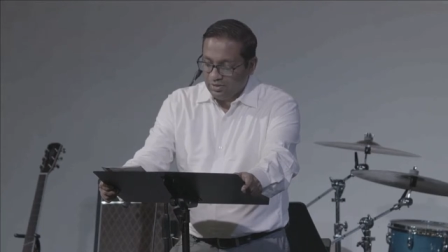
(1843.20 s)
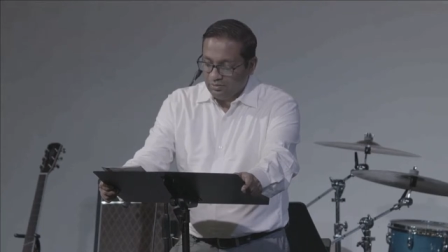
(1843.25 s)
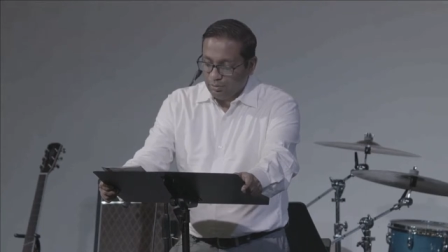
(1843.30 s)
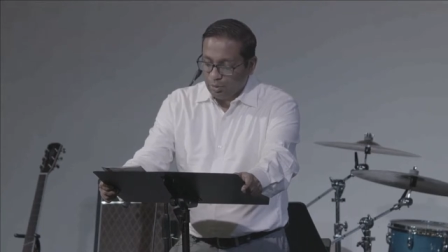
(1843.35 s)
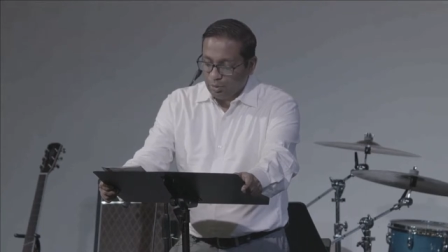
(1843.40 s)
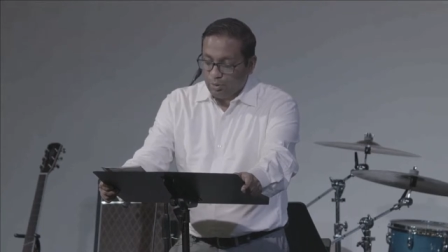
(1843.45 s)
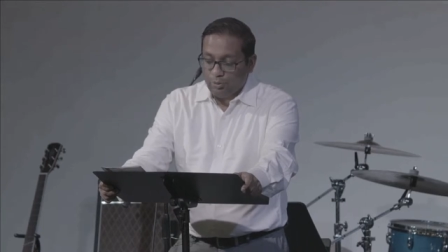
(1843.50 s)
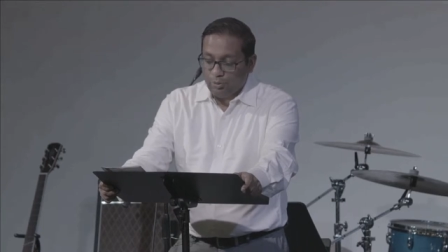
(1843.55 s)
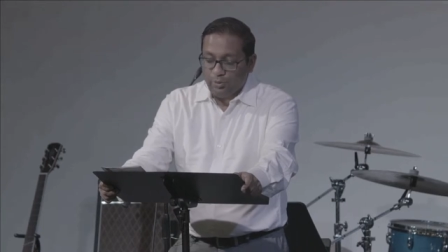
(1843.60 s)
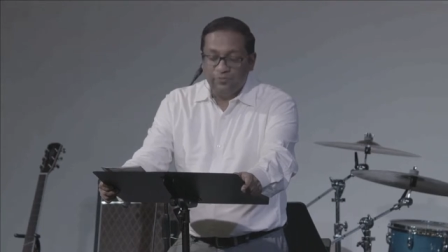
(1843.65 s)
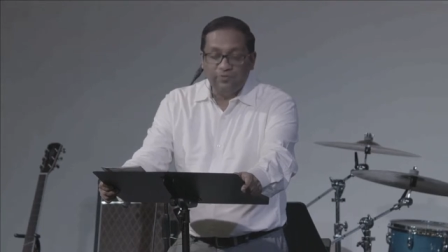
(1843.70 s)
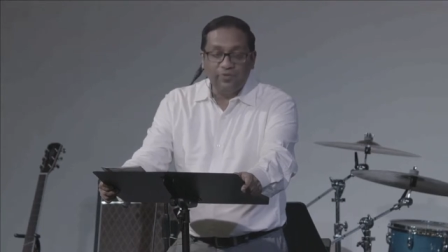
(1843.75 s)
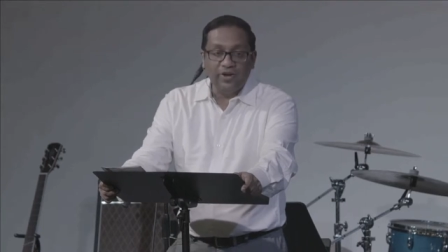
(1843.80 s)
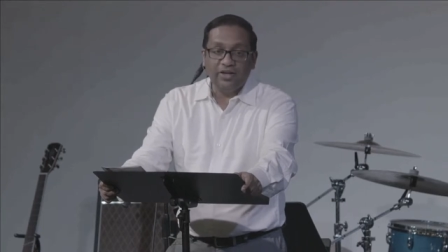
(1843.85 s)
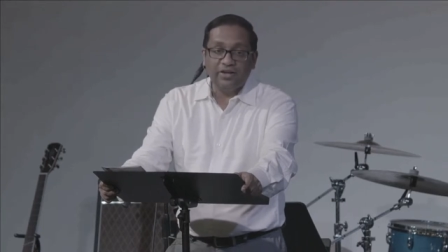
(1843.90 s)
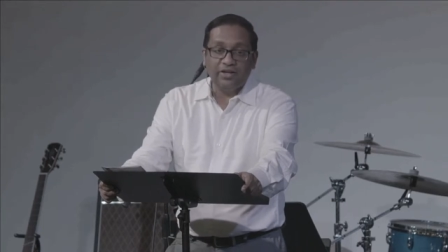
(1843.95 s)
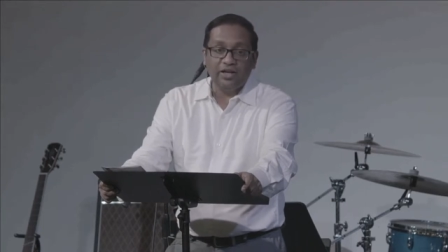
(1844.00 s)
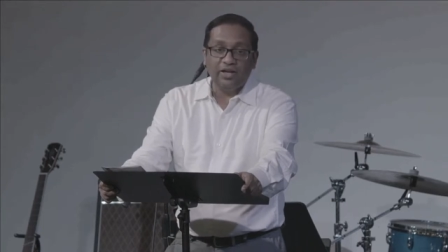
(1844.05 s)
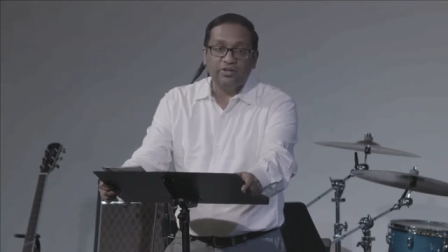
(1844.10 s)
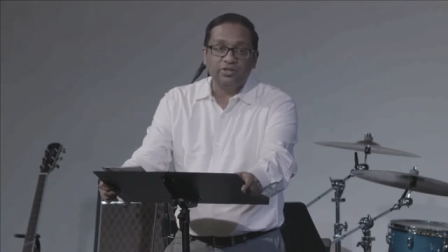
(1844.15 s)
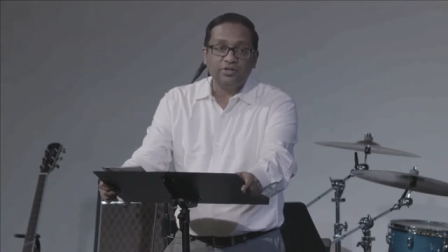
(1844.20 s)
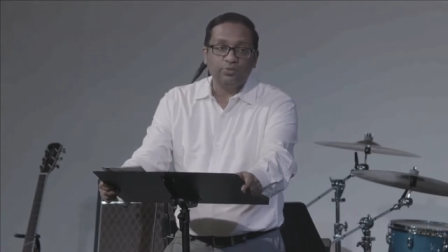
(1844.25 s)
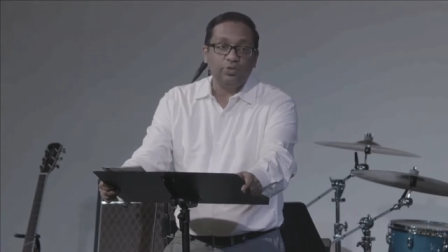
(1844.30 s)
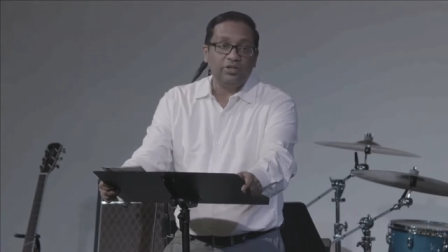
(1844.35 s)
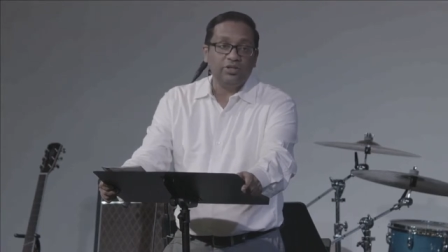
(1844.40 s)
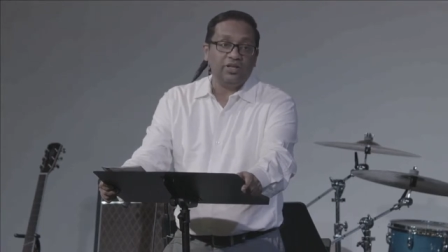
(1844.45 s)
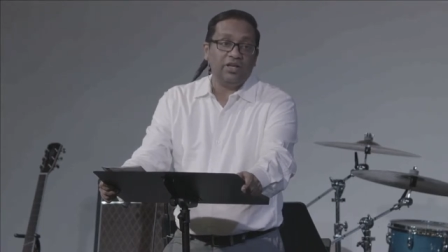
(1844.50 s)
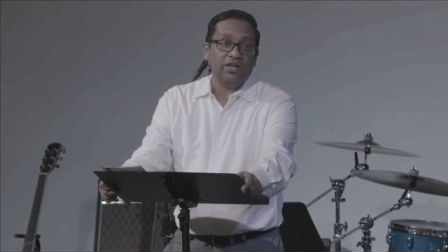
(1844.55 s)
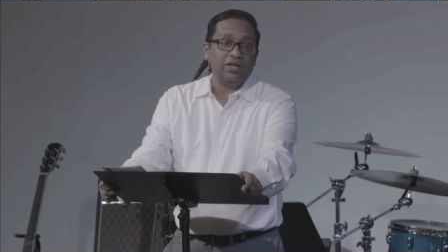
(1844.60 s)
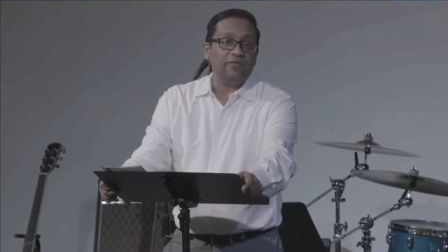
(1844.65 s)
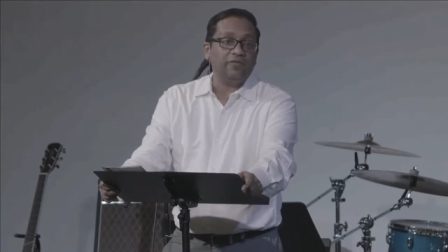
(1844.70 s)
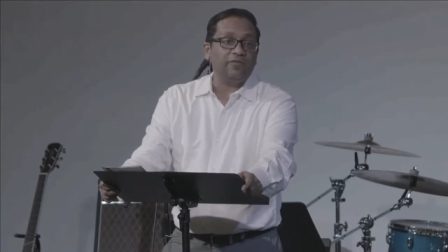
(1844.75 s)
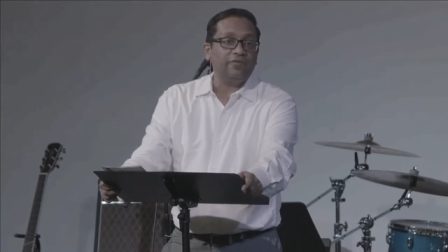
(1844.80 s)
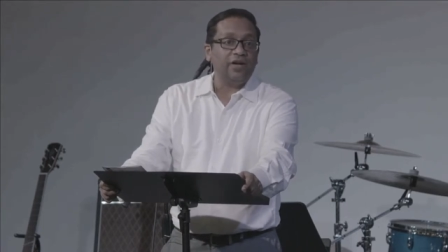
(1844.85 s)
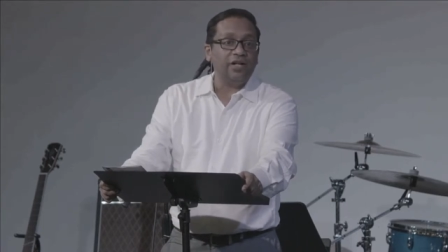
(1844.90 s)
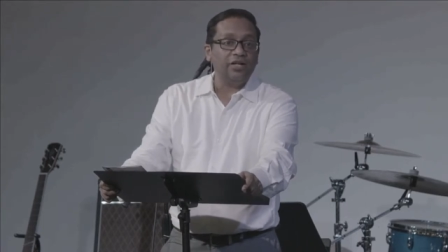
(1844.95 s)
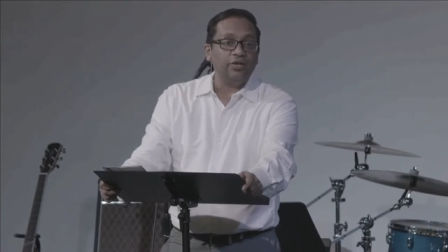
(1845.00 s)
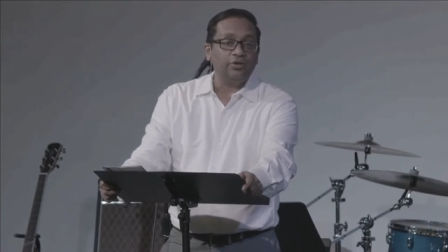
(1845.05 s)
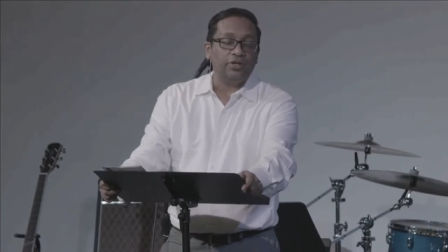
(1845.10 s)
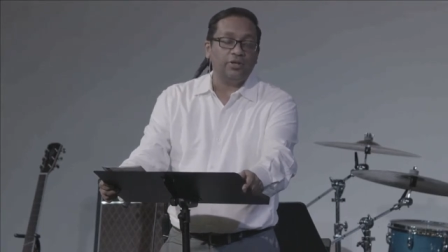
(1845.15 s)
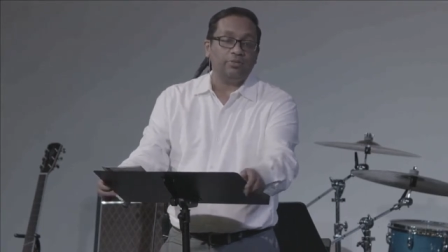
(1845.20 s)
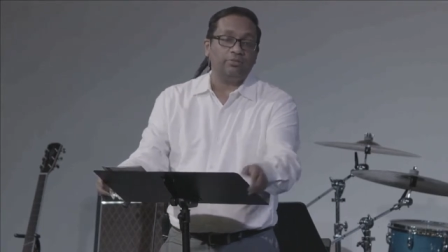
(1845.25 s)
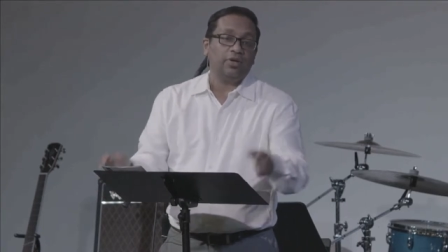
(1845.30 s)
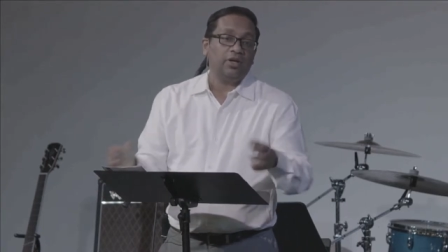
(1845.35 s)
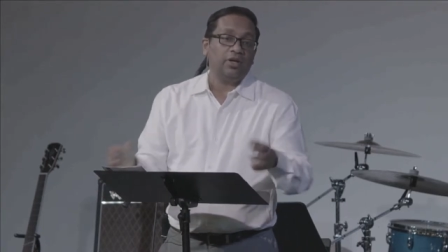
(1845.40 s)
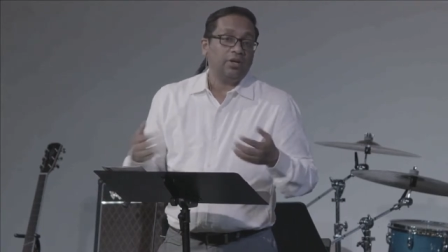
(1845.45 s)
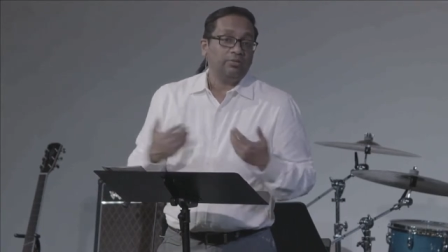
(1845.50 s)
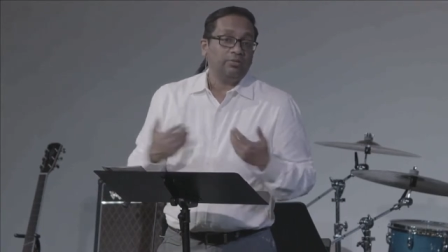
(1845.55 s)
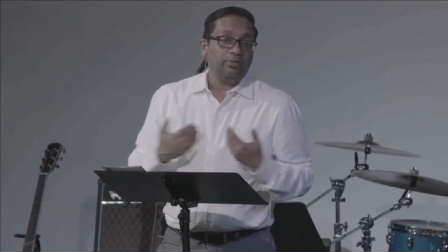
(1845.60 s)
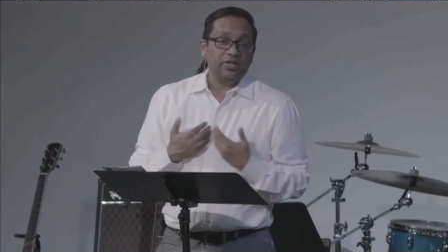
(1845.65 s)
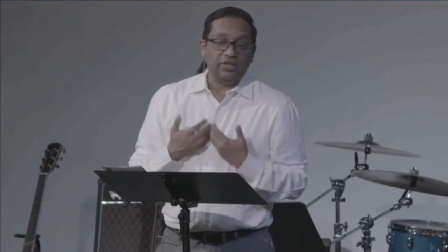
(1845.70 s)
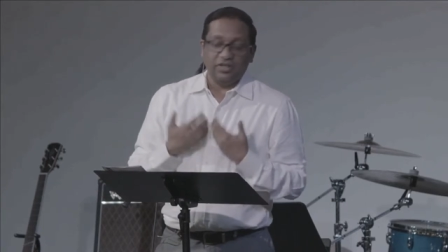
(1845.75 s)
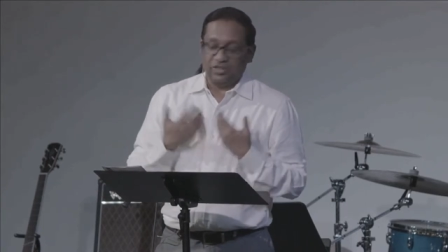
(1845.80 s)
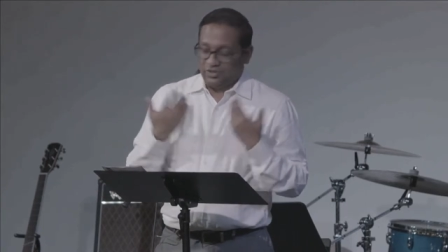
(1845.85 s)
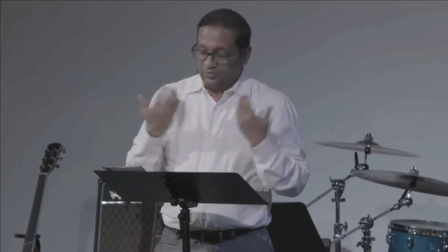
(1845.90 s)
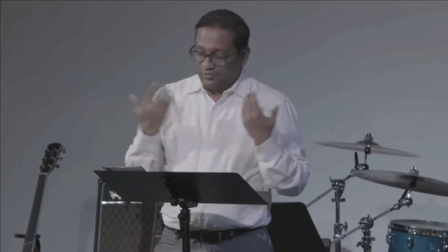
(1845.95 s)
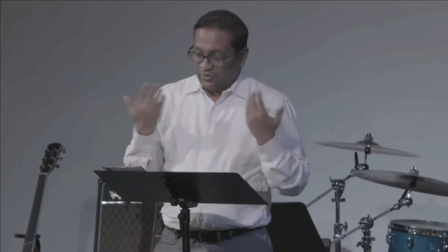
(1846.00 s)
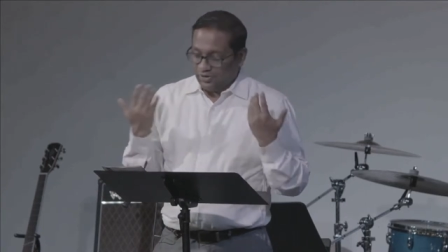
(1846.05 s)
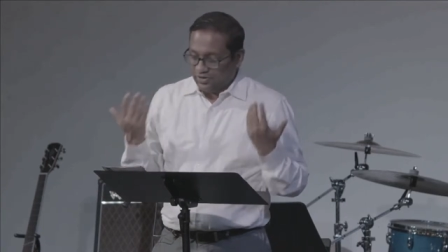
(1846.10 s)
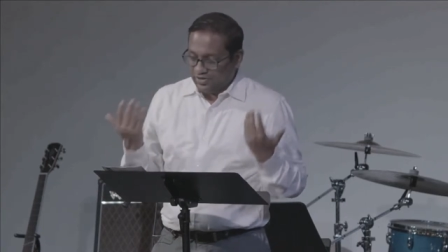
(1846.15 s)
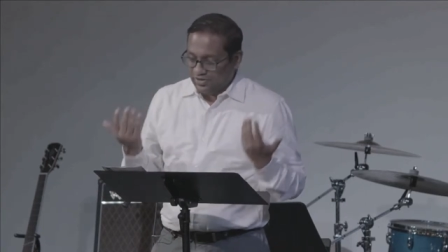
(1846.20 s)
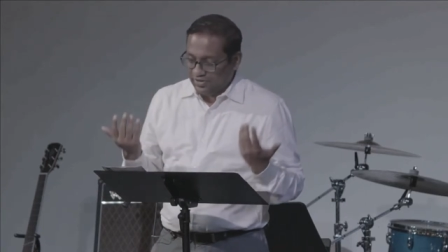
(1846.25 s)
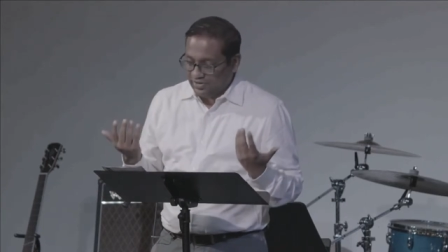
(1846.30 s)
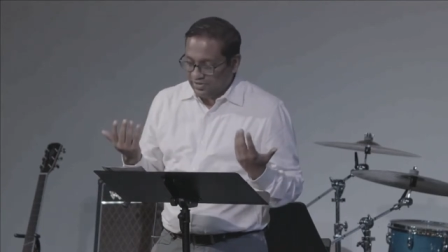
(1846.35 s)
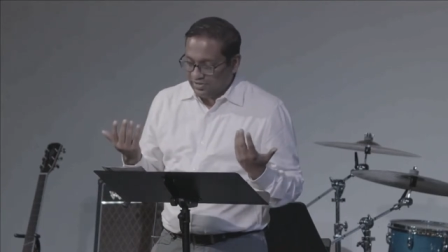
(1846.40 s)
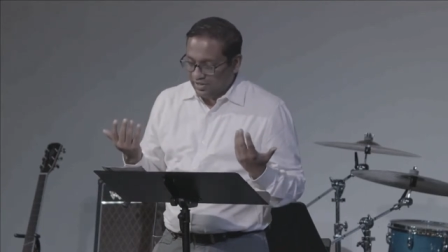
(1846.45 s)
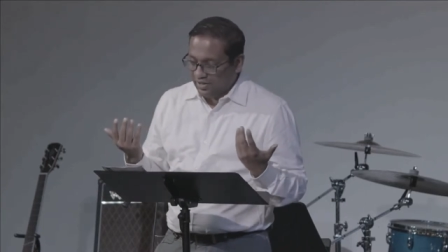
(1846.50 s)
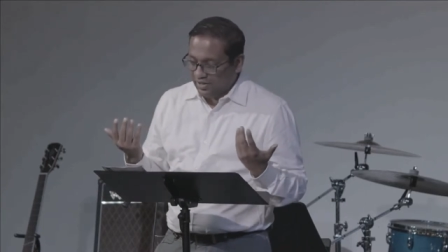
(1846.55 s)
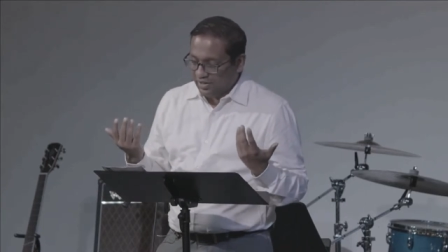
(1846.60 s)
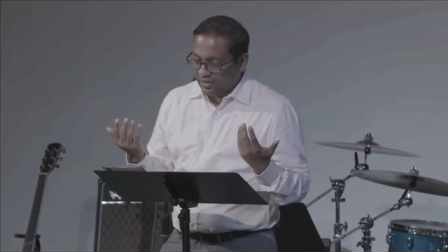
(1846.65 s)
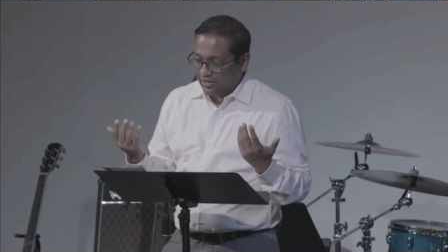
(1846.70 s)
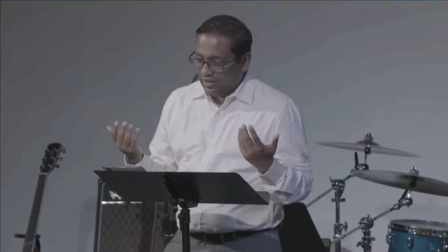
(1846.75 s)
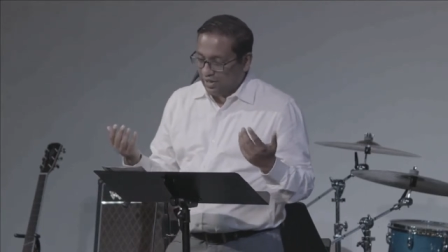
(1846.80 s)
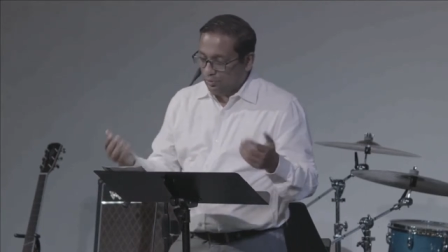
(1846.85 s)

But what we find out is we can't follow him because of our sin.